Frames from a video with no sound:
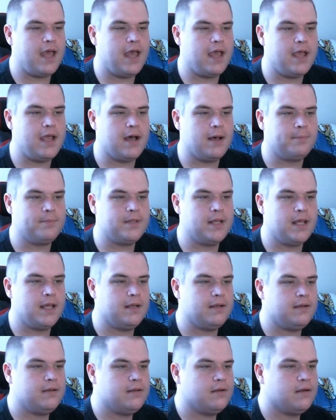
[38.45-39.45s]
a
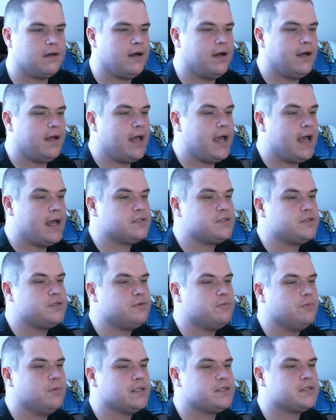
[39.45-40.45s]
update as
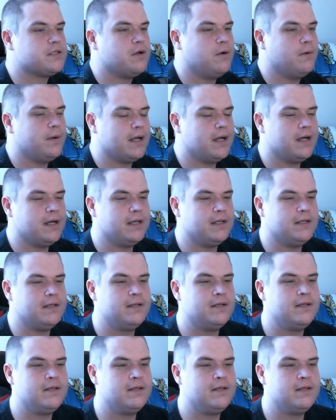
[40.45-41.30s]
to what's going on.